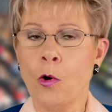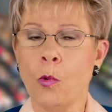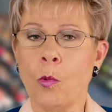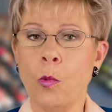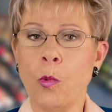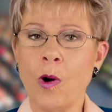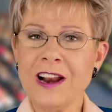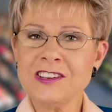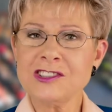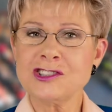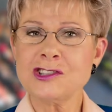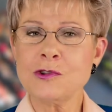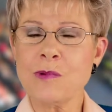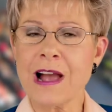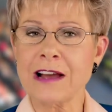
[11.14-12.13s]

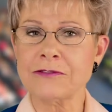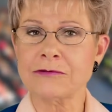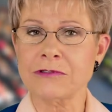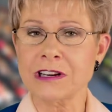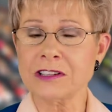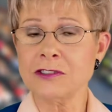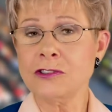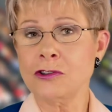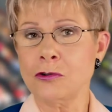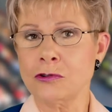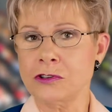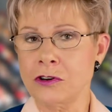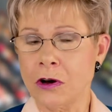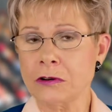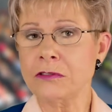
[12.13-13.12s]
Once you have written your
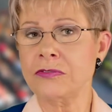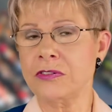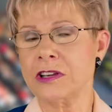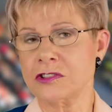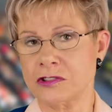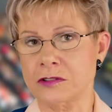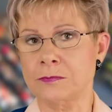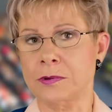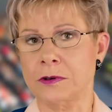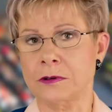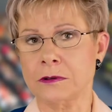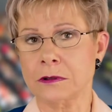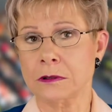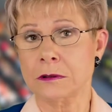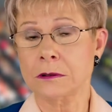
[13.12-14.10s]
non-fiction
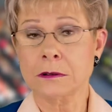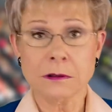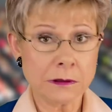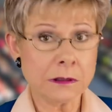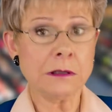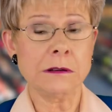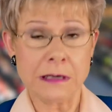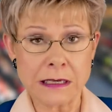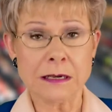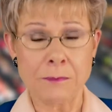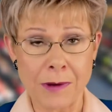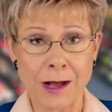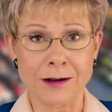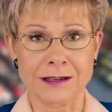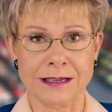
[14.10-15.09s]
book, you need to
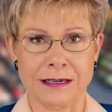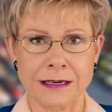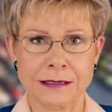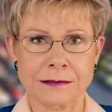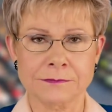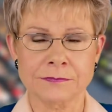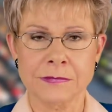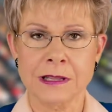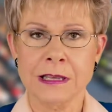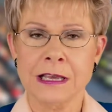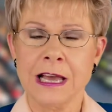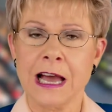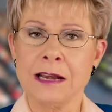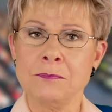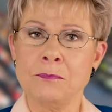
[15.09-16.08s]
market it.
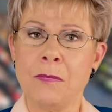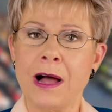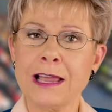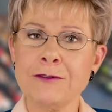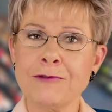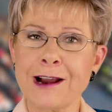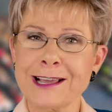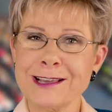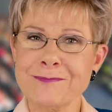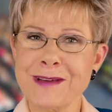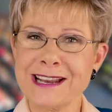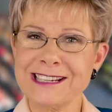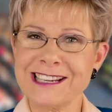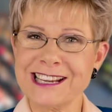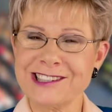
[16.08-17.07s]
And my
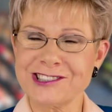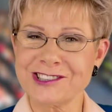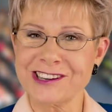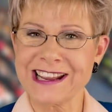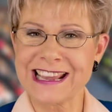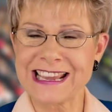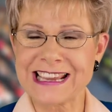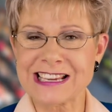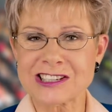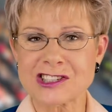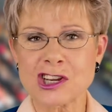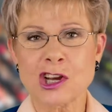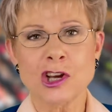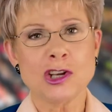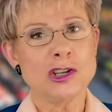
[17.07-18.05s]
recommendation is
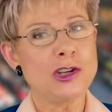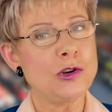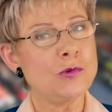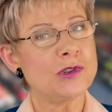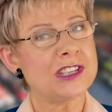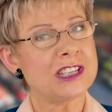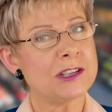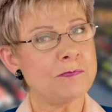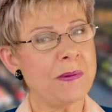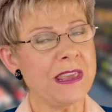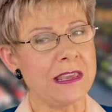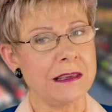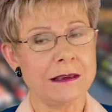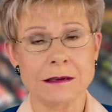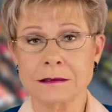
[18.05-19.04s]
you
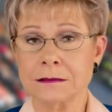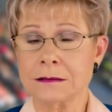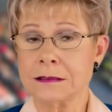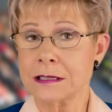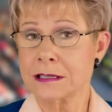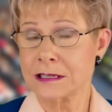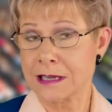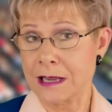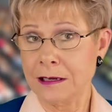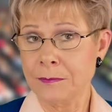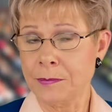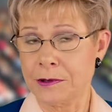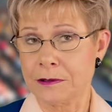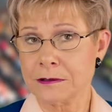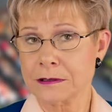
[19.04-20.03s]
speak to sell
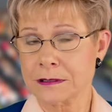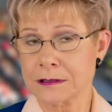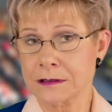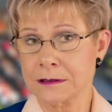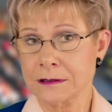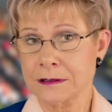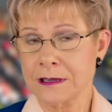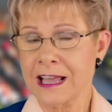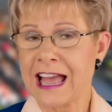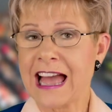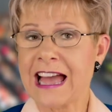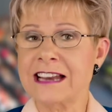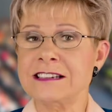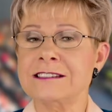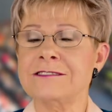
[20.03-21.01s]
books
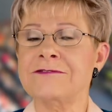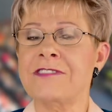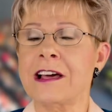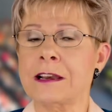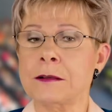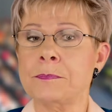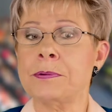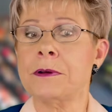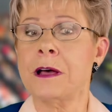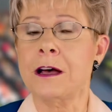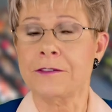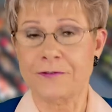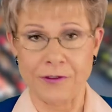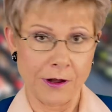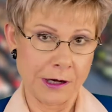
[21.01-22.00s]
and develop a
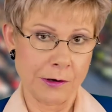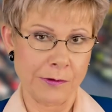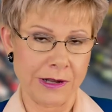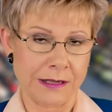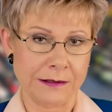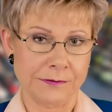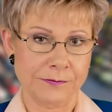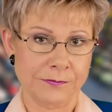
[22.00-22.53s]
following.